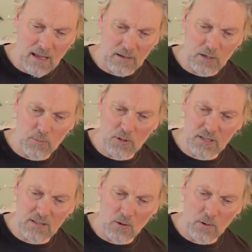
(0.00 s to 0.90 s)
I'm going to put
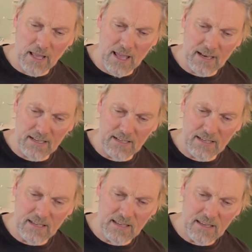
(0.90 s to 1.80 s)
this whole can in,
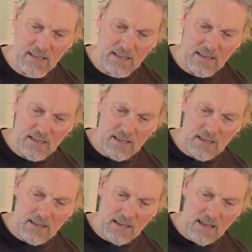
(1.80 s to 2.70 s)

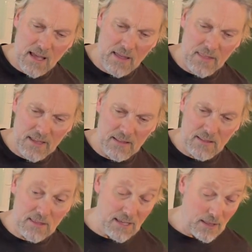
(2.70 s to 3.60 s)
and
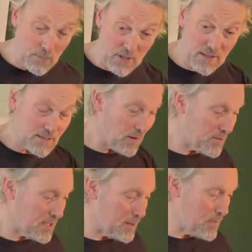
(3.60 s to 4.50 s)
then the other bit that's
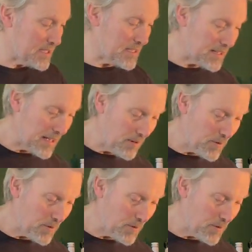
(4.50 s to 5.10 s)
obviously missing now,